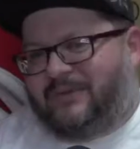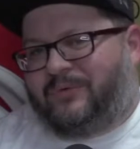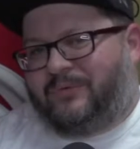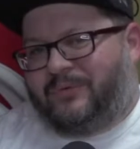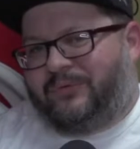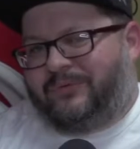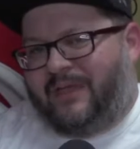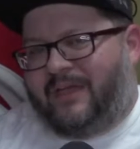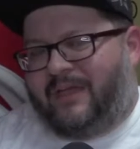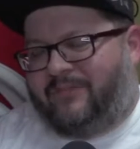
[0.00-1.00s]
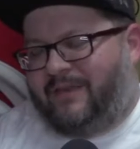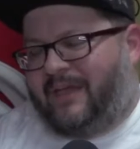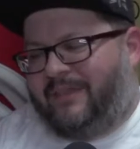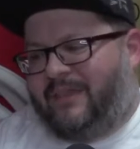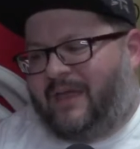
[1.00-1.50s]
rules, Kevin
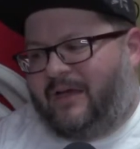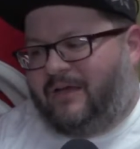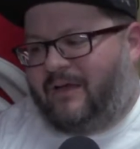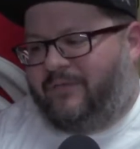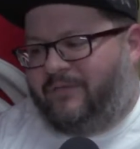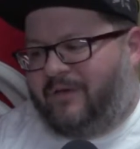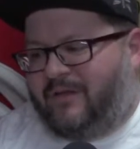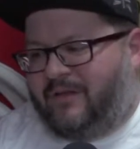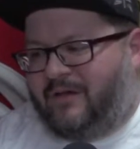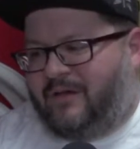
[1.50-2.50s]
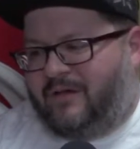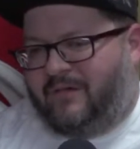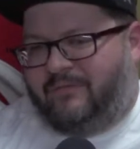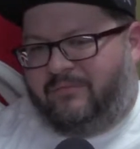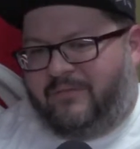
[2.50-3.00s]
had that covered
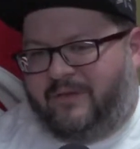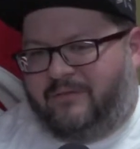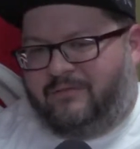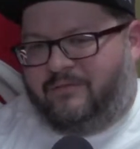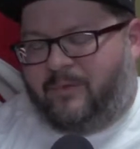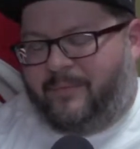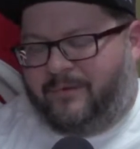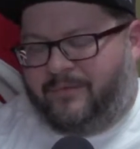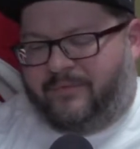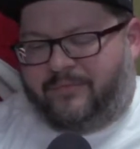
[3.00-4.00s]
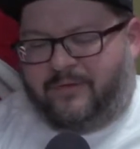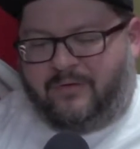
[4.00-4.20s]
in Formula Drift. So,